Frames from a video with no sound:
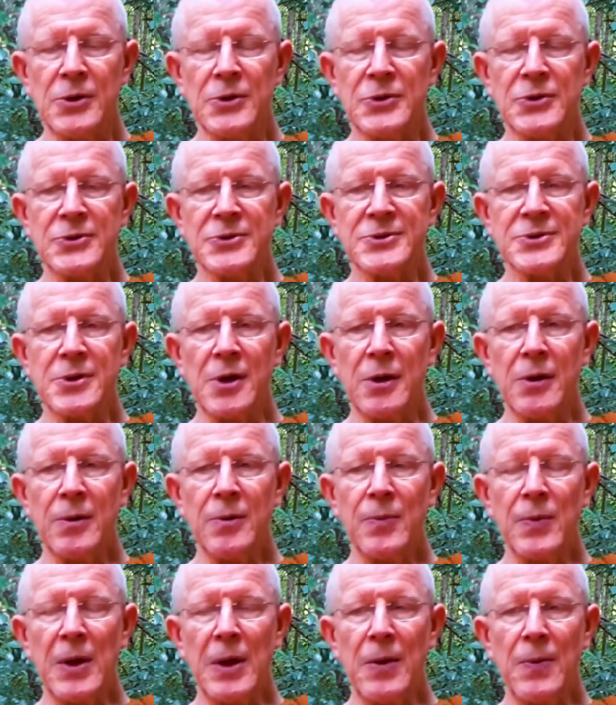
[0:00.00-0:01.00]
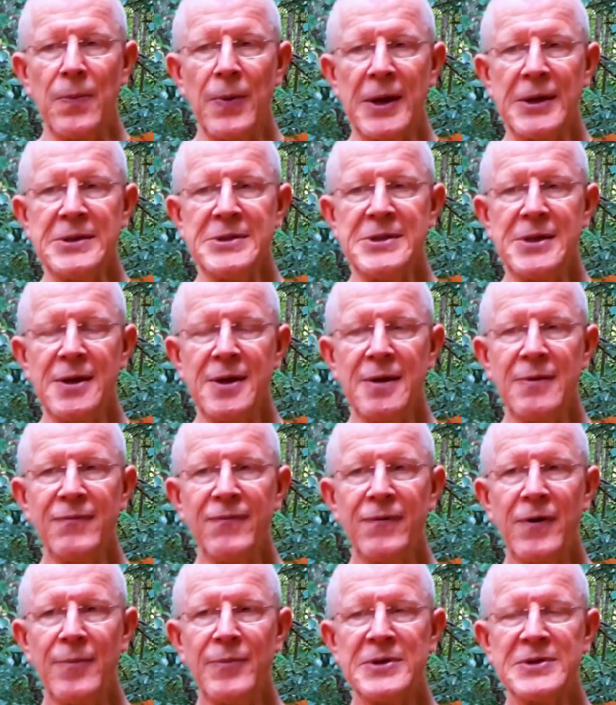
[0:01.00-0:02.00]
So Bantir,
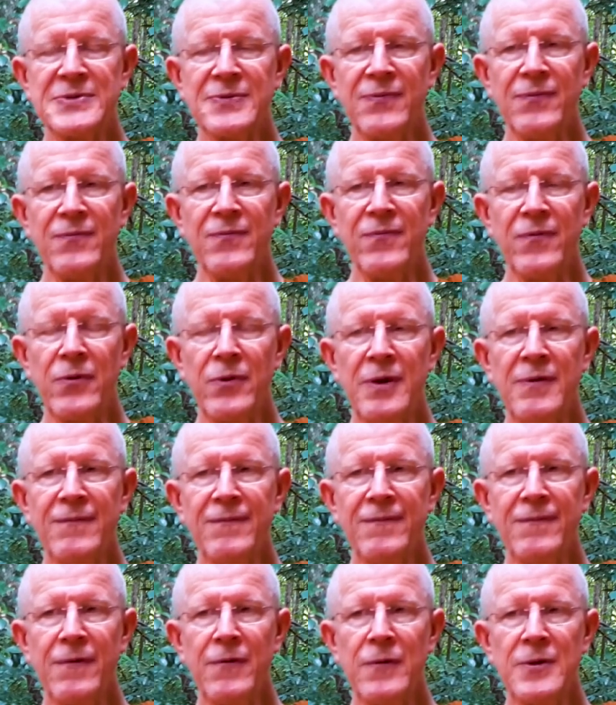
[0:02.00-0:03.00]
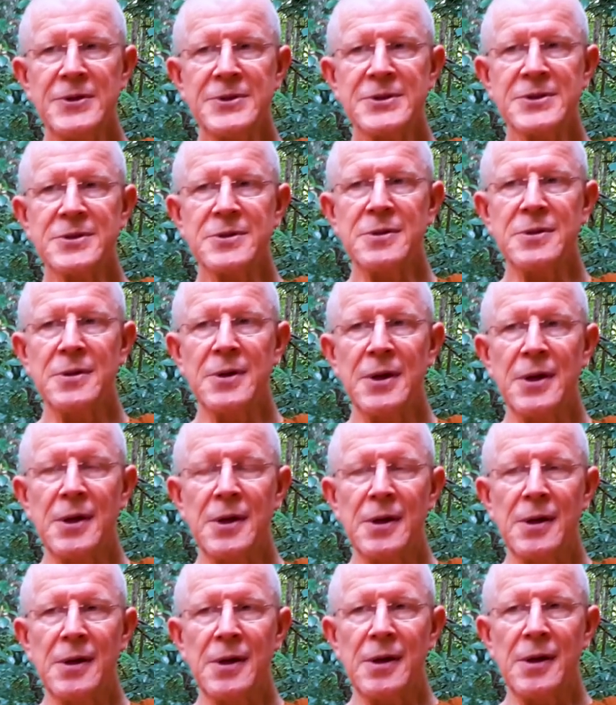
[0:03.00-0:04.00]
from its very first
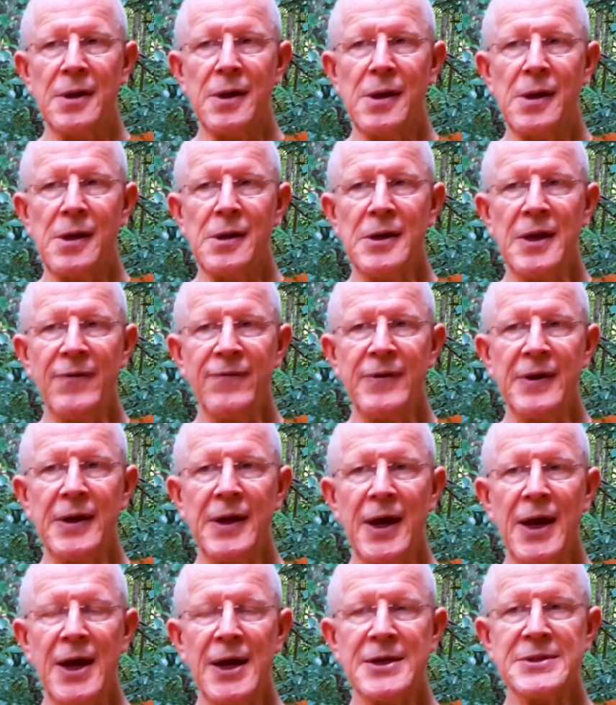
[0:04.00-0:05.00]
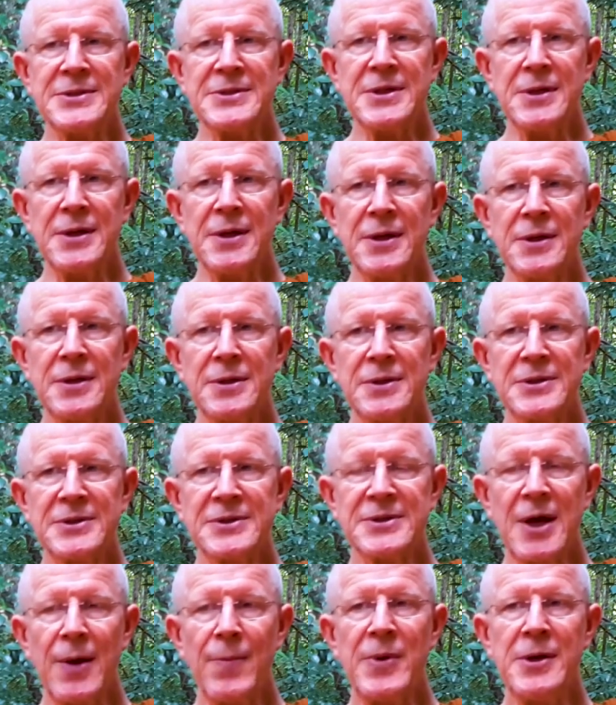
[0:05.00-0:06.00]
living as a
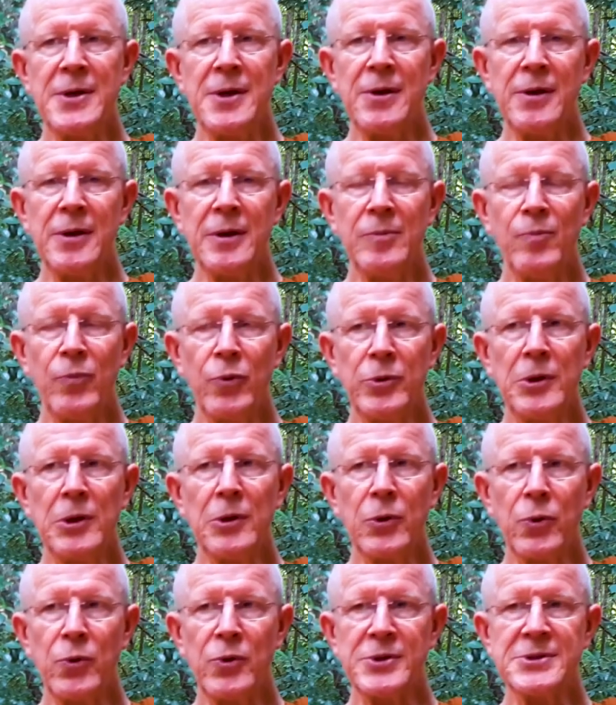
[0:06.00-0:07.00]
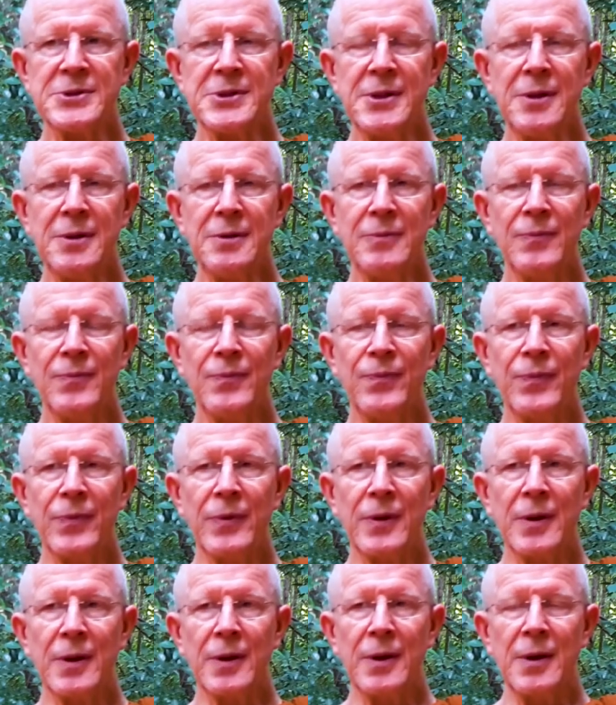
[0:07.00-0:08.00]
samaner in Bundalakuti,
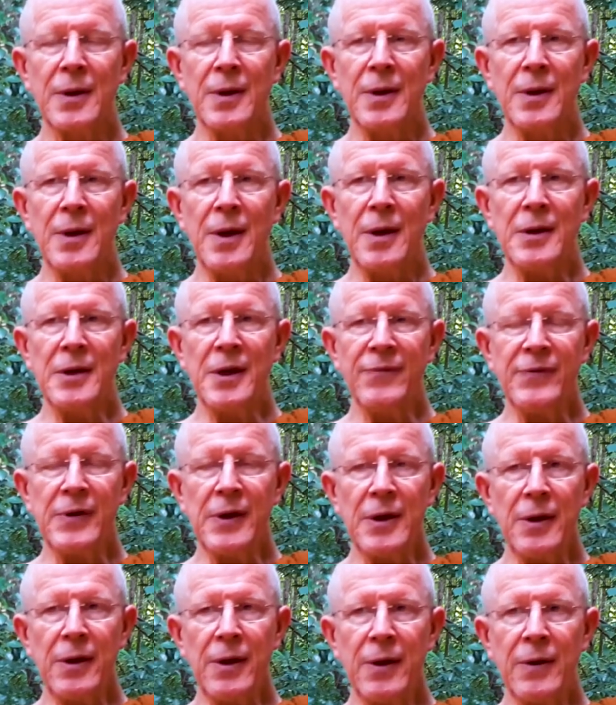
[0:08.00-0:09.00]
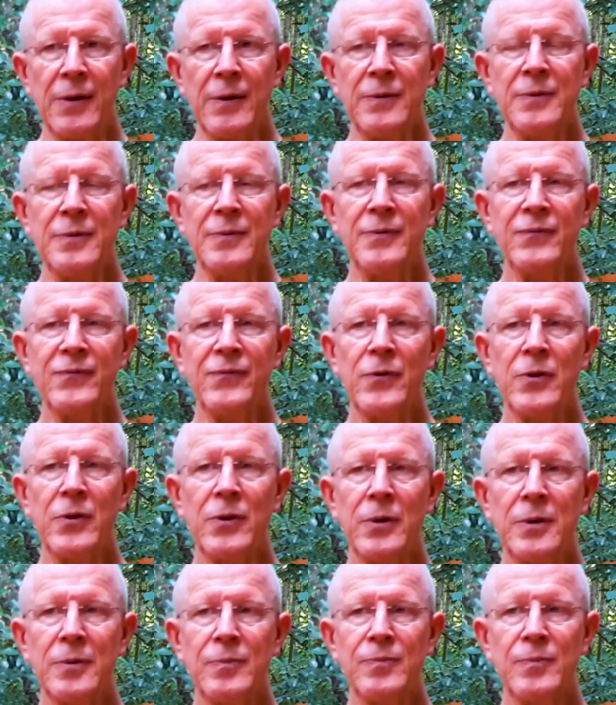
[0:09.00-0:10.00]
living alone
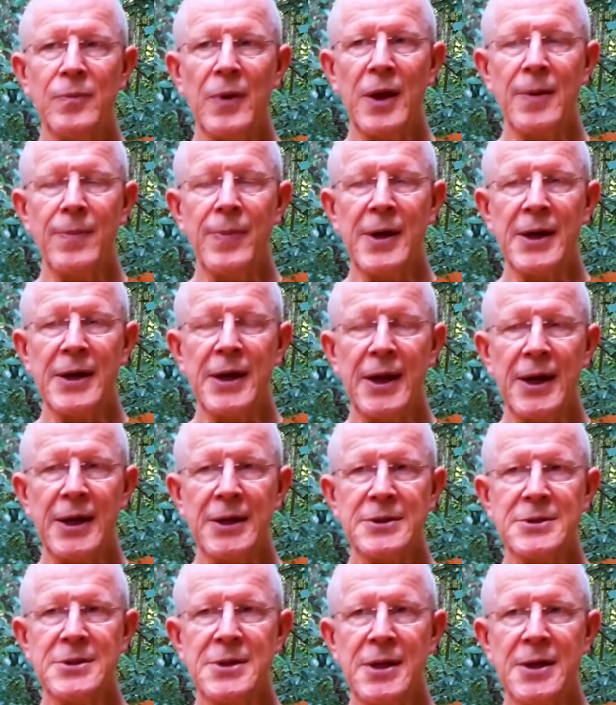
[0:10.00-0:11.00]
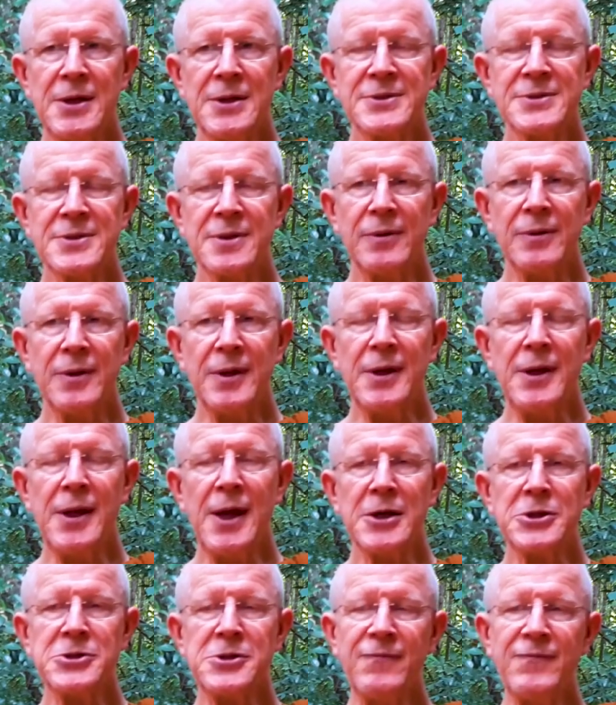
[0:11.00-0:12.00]
for about 8 years, then he
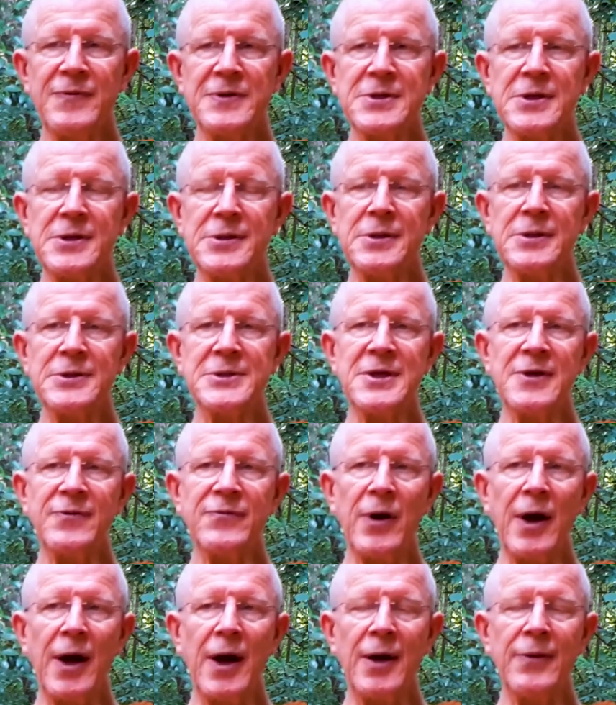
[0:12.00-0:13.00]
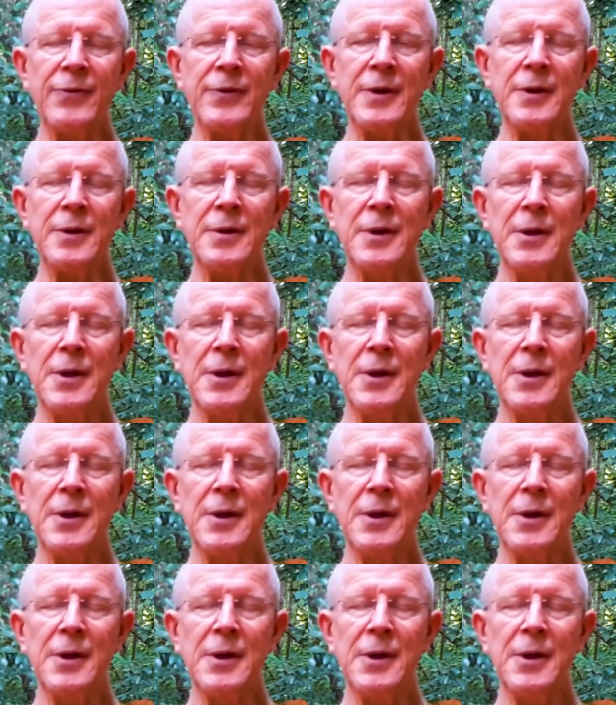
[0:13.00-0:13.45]
actually visited several other